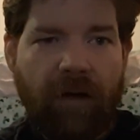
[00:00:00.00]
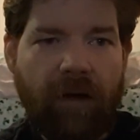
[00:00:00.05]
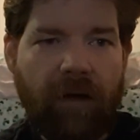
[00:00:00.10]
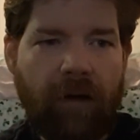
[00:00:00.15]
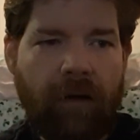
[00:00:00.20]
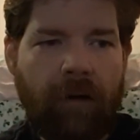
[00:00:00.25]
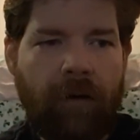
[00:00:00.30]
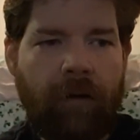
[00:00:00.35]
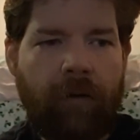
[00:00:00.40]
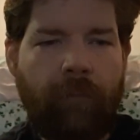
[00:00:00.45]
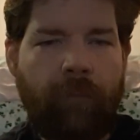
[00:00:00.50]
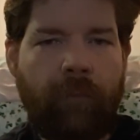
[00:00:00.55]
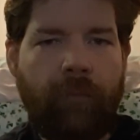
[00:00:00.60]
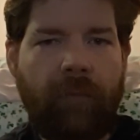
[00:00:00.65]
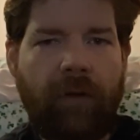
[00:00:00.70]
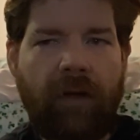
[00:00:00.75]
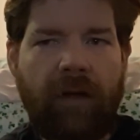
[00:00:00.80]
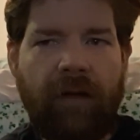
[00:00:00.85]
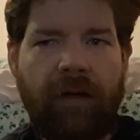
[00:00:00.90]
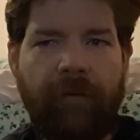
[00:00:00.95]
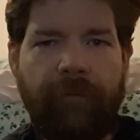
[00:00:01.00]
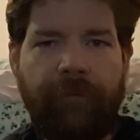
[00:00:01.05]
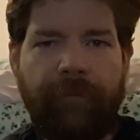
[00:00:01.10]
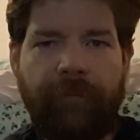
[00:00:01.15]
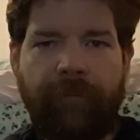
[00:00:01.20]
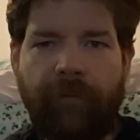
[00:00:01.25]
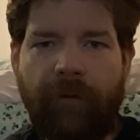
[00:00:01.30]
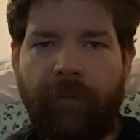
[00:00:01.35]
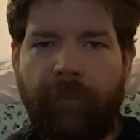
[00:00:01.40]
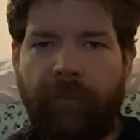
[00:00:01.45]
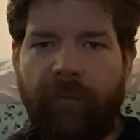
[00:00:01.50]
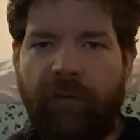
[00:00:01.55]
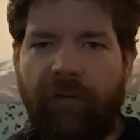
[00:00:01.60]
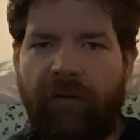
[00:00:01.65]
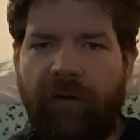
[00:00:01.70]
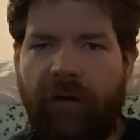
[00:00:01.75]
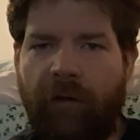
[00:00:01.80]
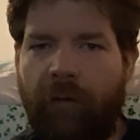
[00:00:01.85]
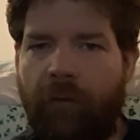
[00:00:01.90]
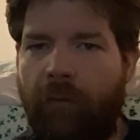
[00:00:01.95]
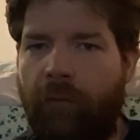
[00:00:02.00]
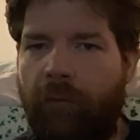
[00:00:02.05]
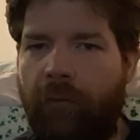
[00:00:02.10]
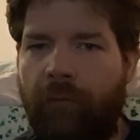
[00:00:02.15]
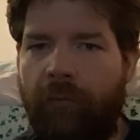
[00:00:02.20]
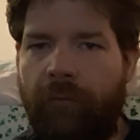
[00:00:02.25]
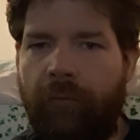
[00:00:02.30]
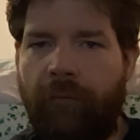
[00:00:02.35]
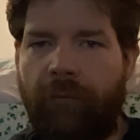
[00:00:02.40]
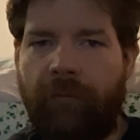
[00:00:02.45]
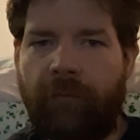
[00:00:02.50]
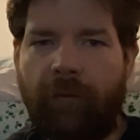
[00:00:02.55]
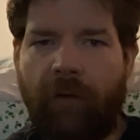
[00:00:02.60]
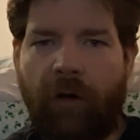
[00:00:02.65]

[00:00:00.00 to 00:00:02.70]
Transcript: and then Flip is like an old